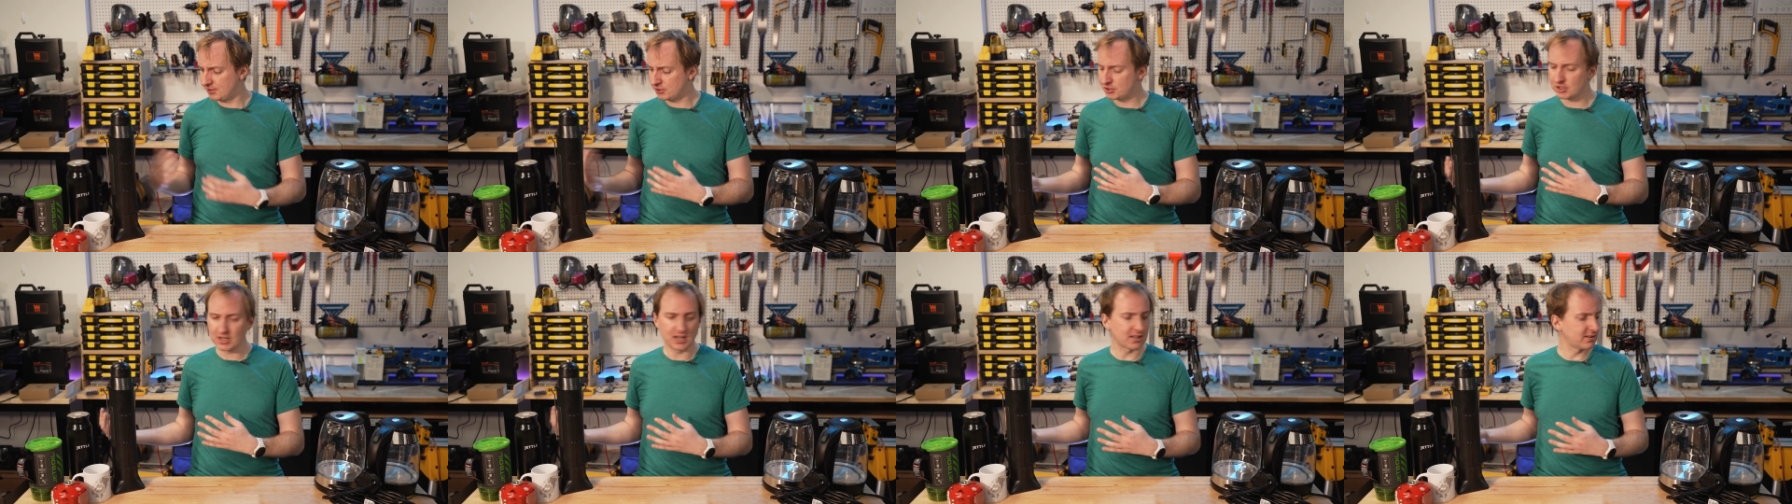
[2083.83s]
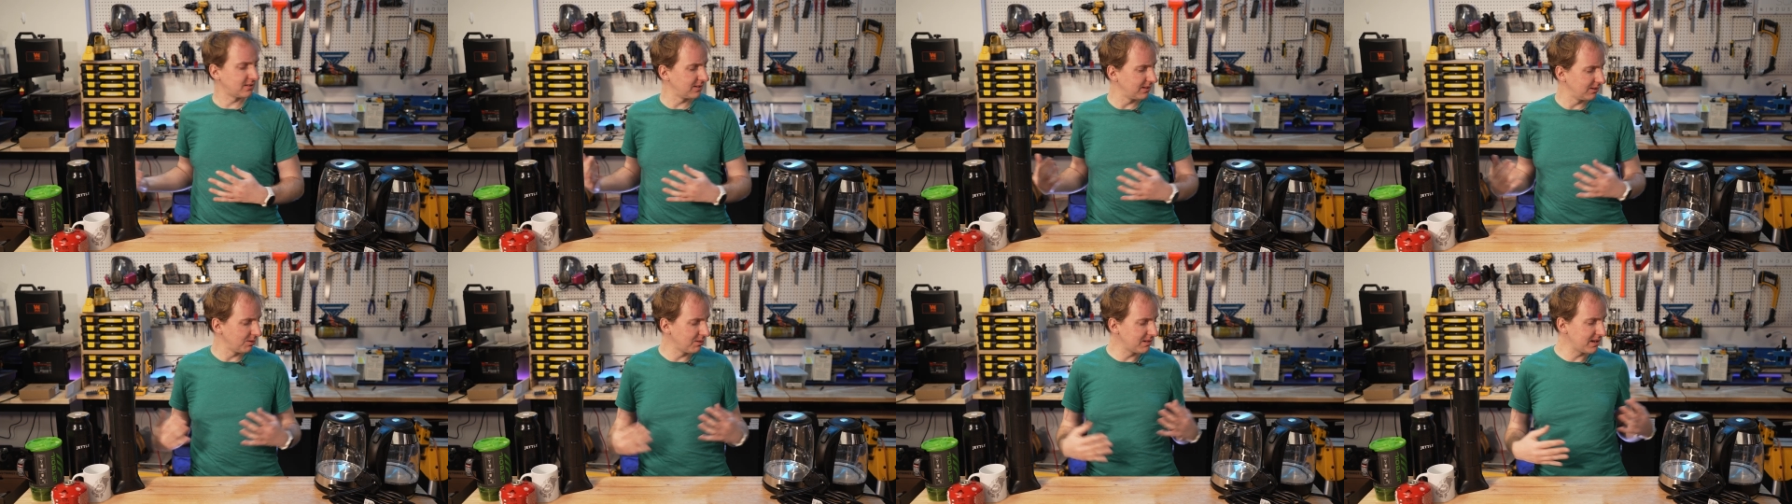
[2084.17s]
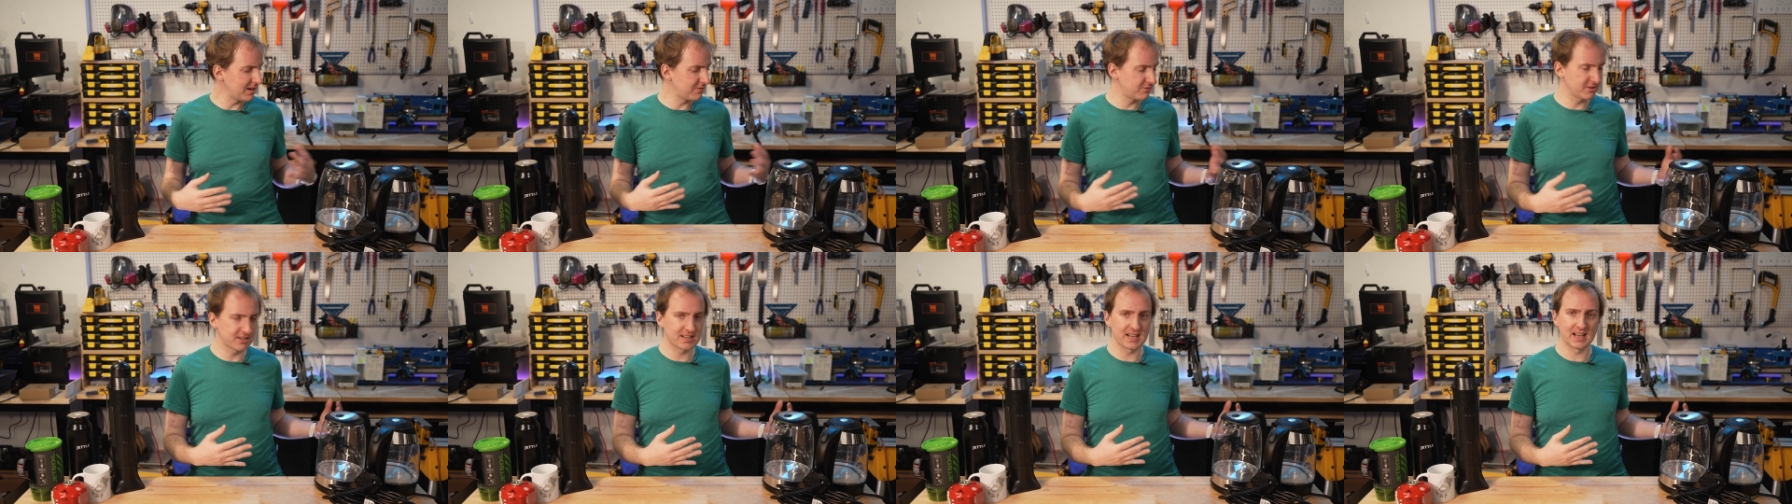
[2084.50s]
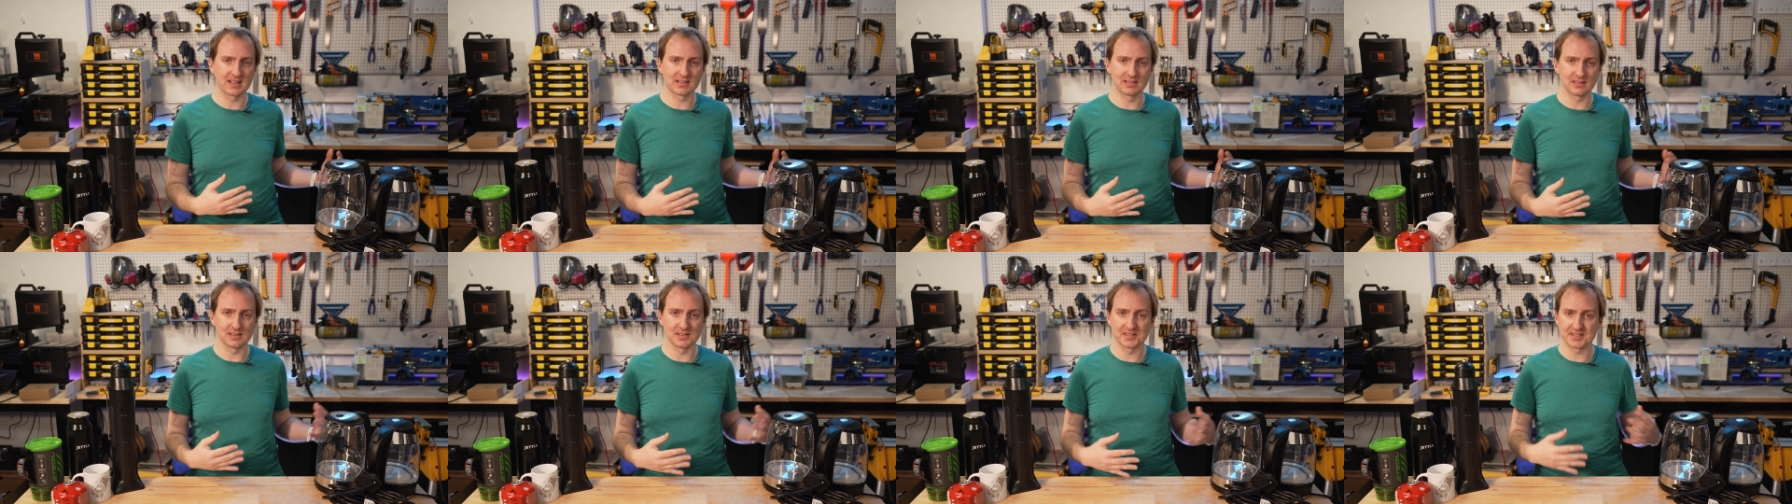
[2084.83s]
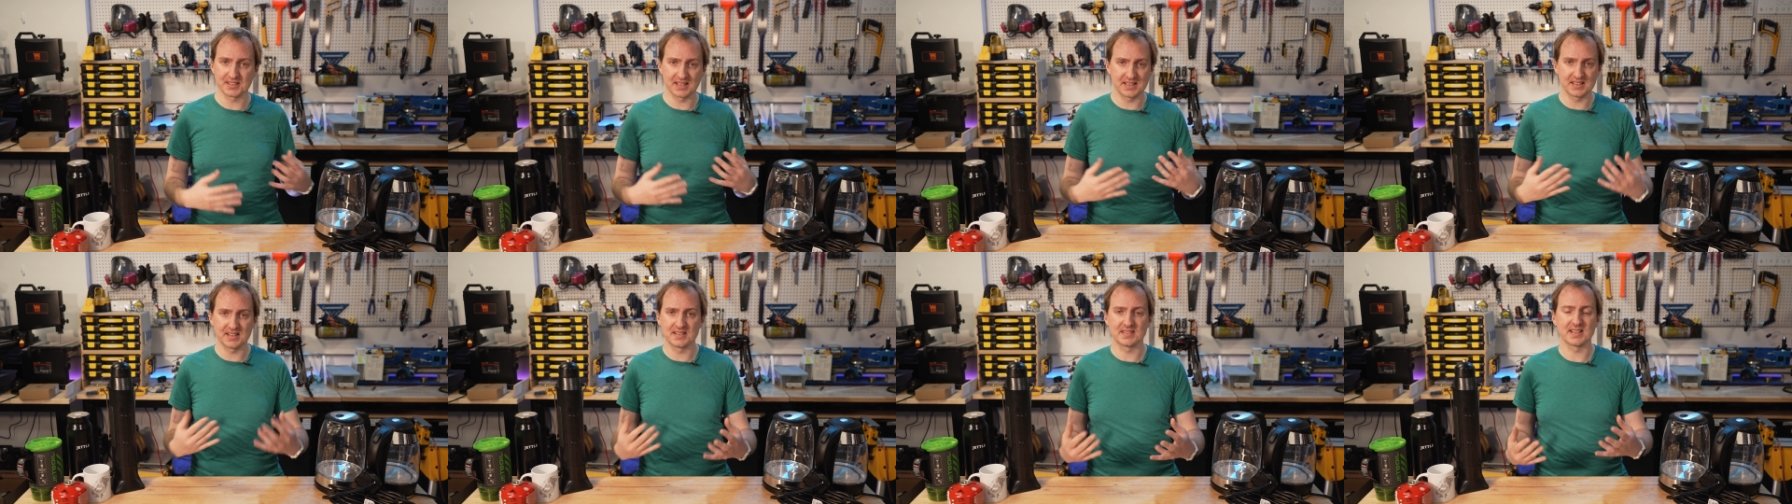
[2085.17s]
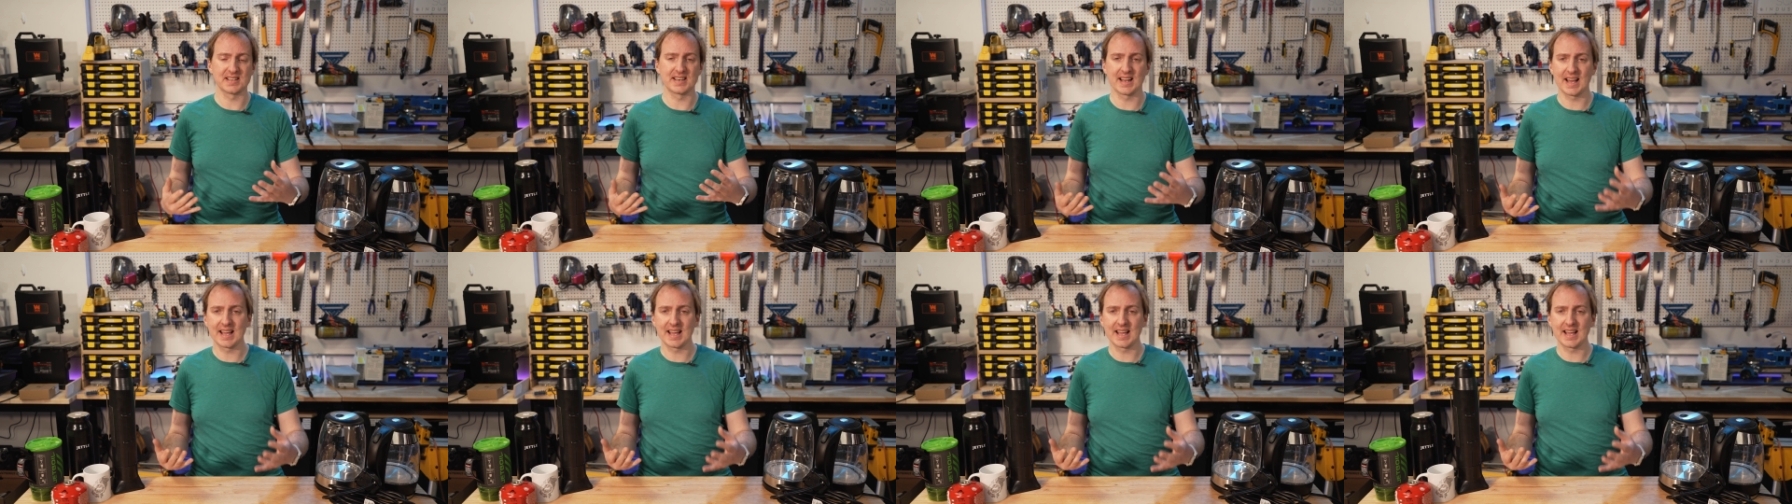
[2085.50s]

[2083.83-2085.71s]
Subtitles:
Jettle or electric kettles. It is an